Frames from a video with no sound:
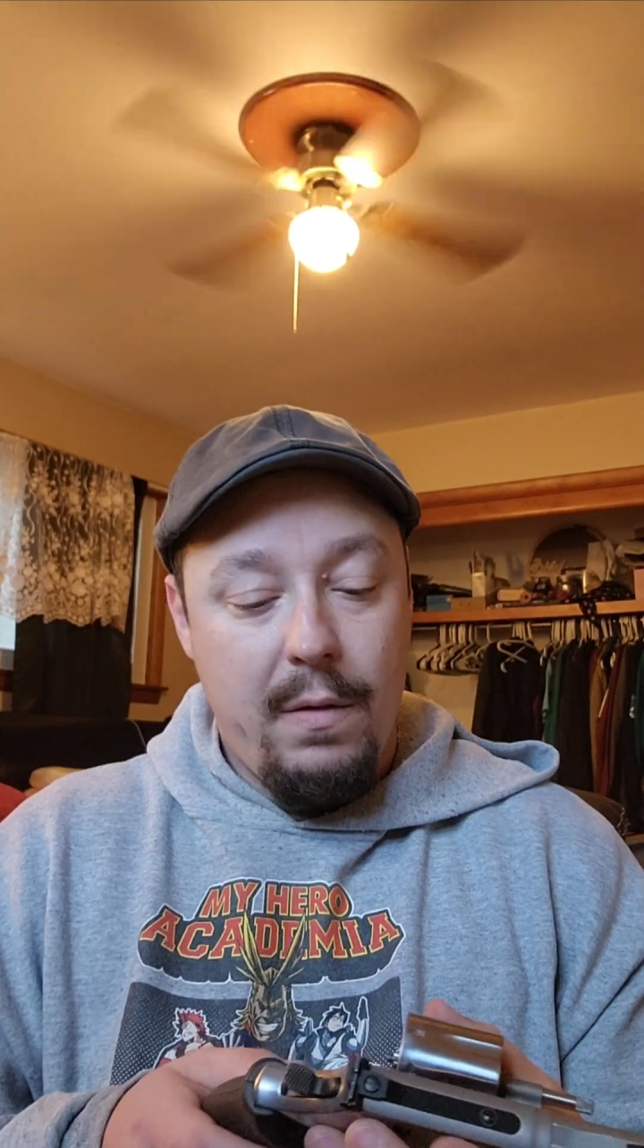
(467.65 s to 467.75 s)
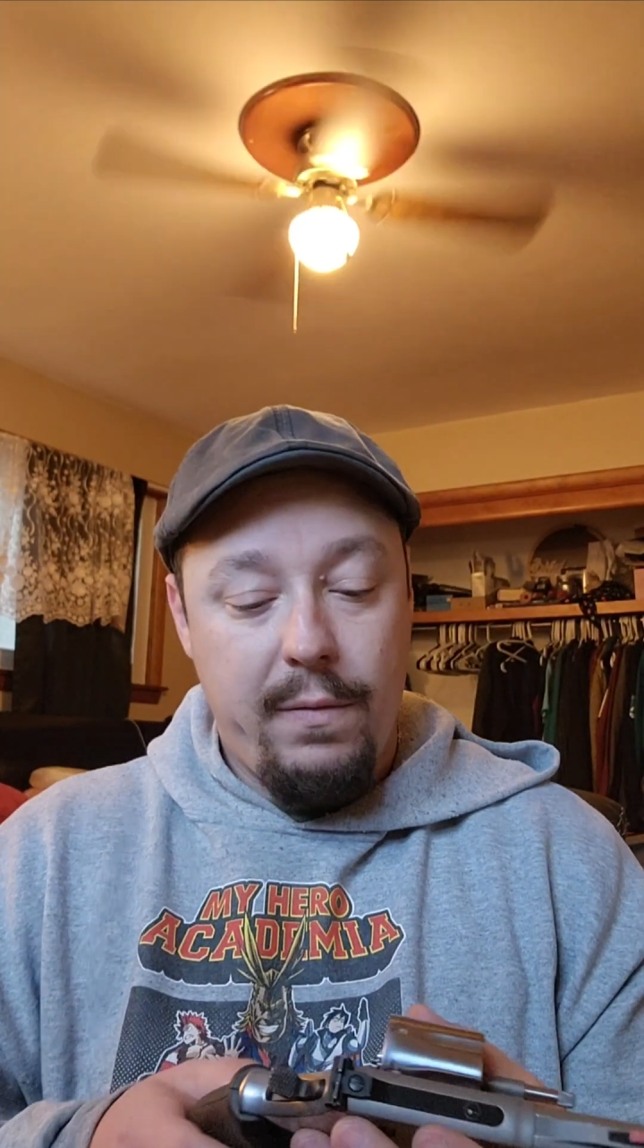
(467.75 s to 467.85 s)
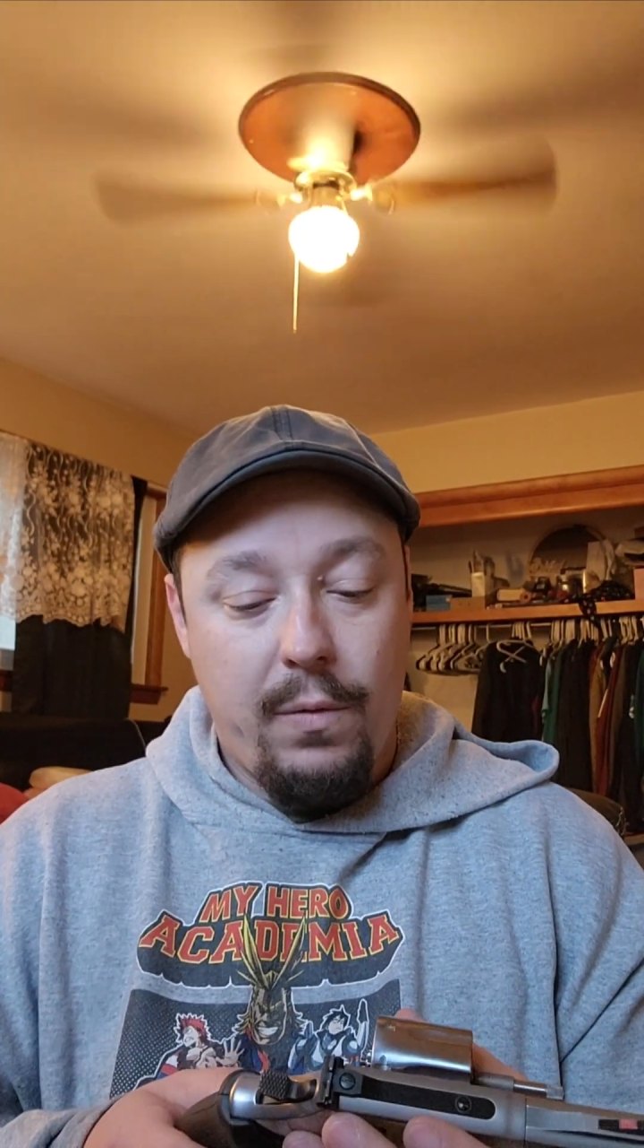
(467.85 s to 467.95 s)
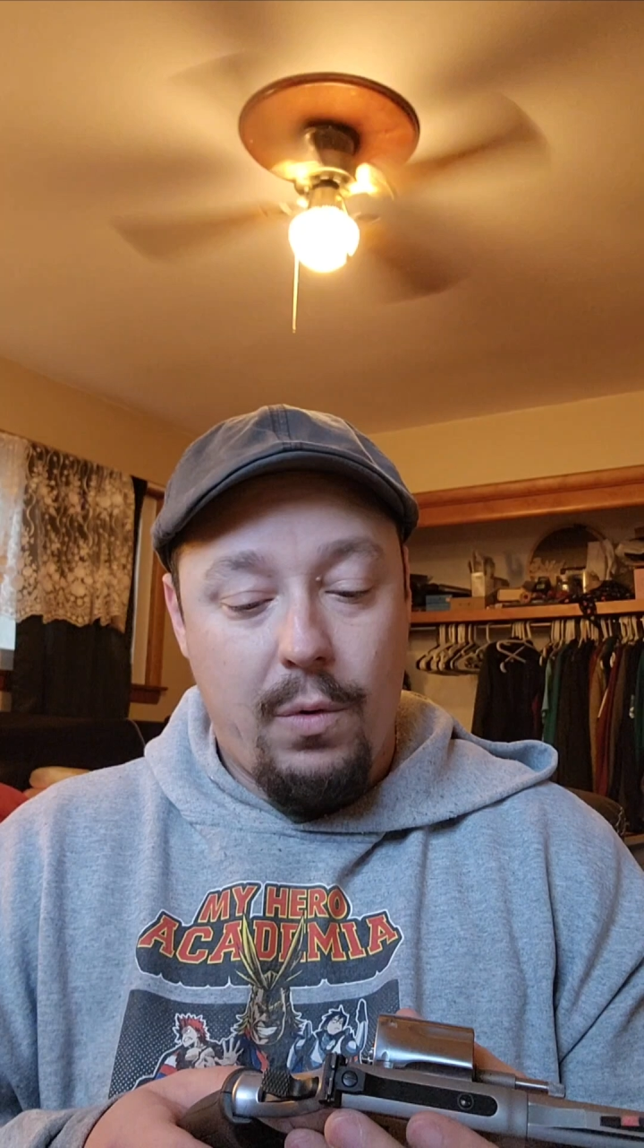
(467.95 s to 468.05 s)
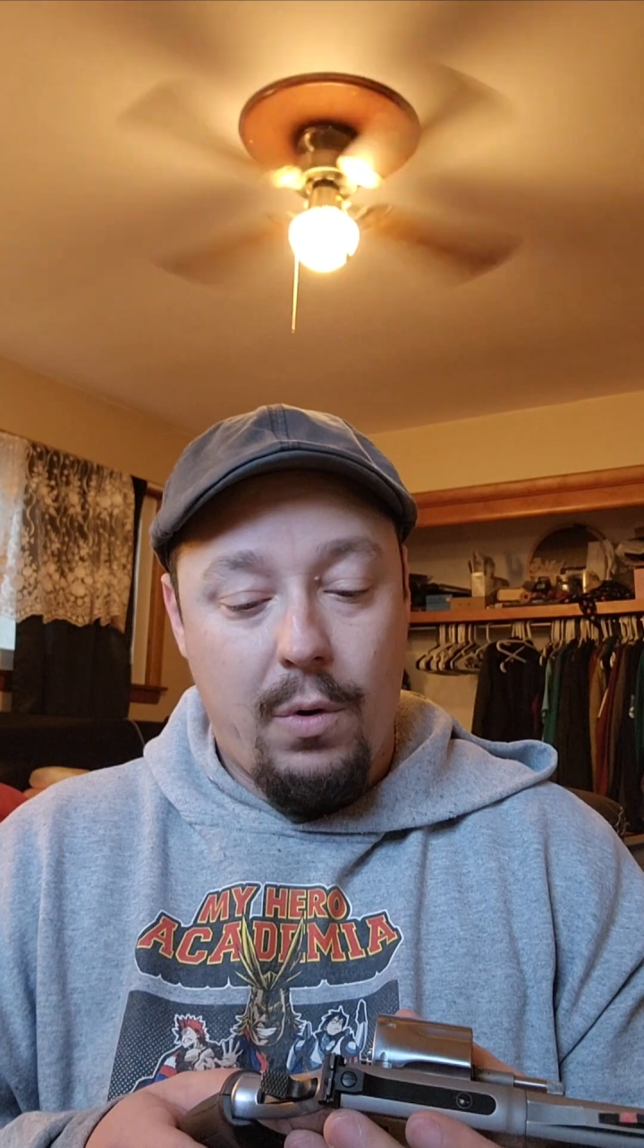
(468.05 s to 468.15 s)

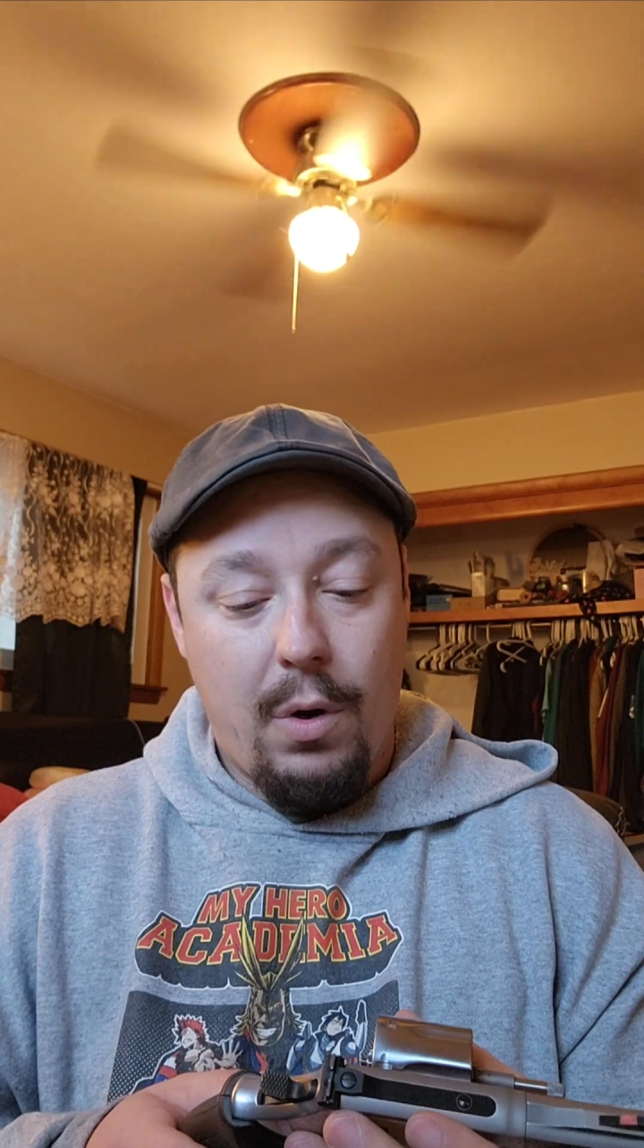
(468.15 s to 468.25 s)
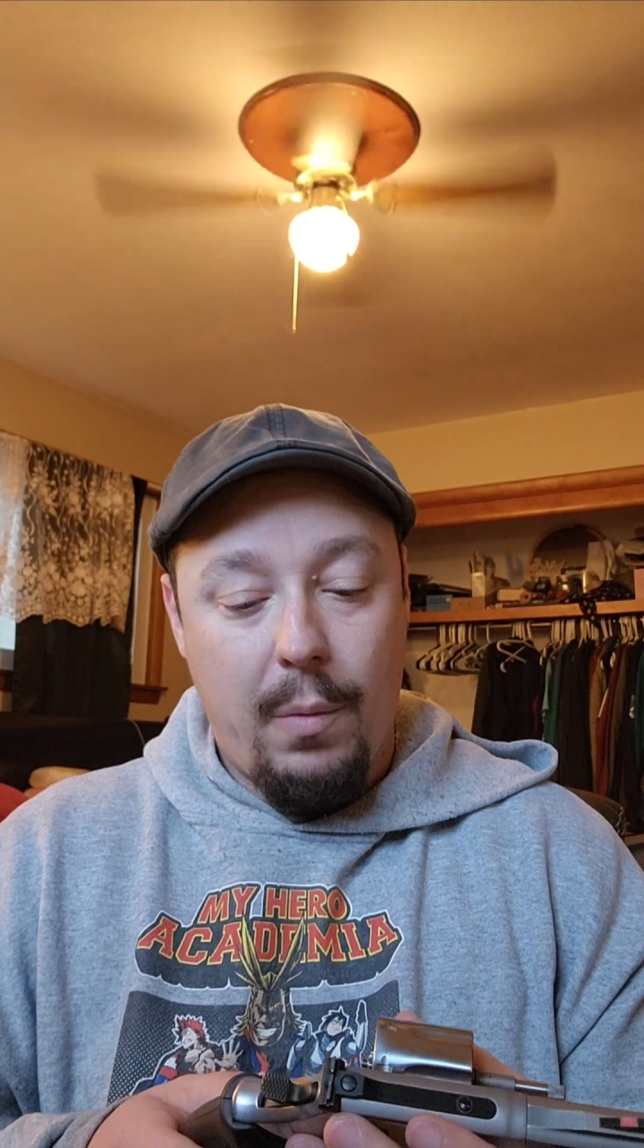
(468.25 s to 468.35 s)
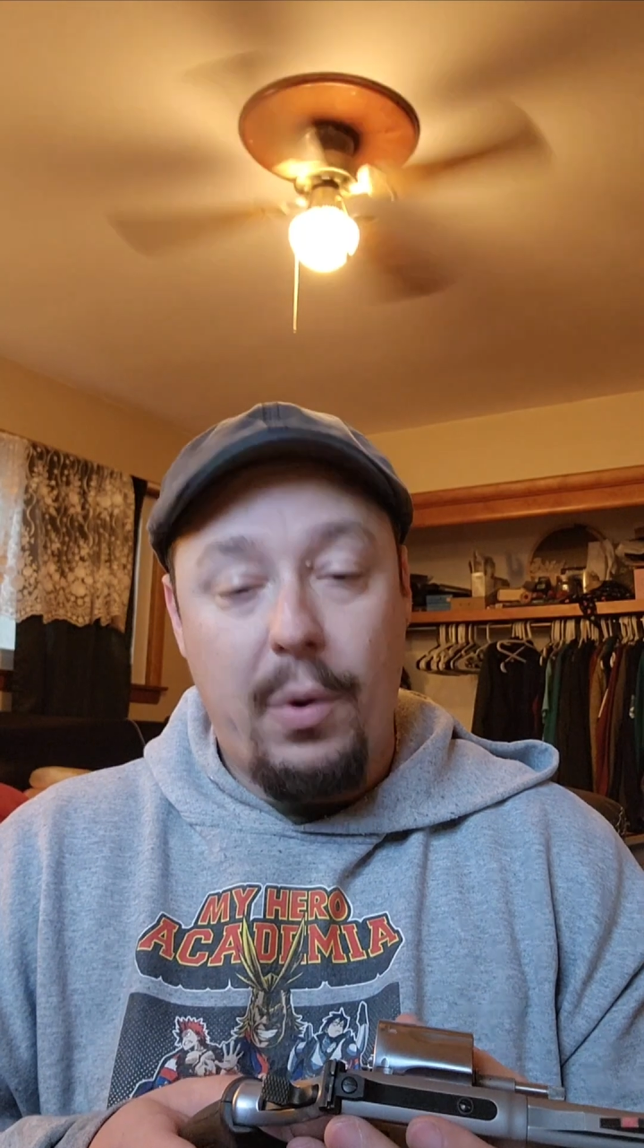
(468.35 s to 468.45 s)
for